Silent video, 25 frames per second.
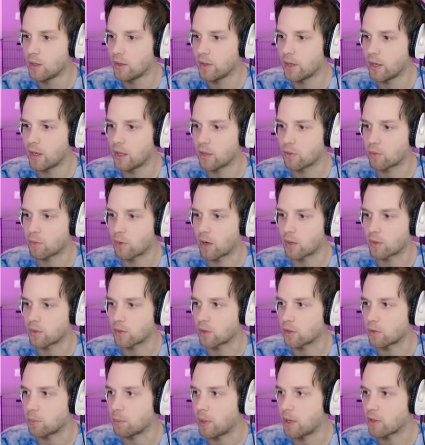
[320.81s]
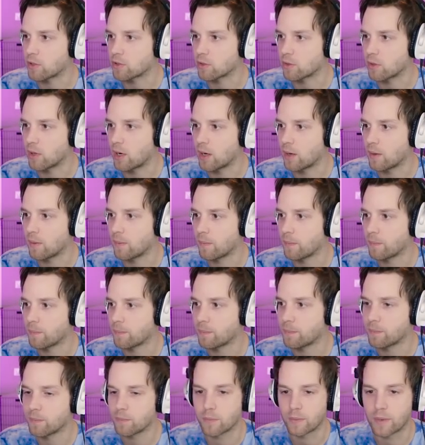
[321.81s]
None of these rocks look special, right?
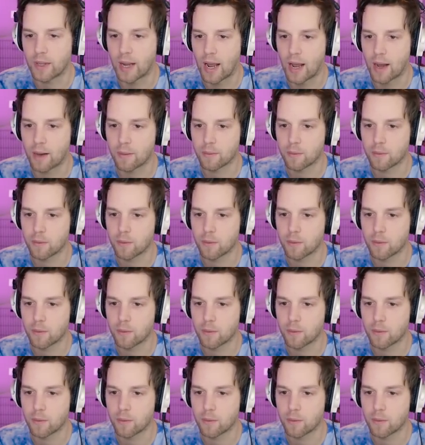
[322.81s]
Nah.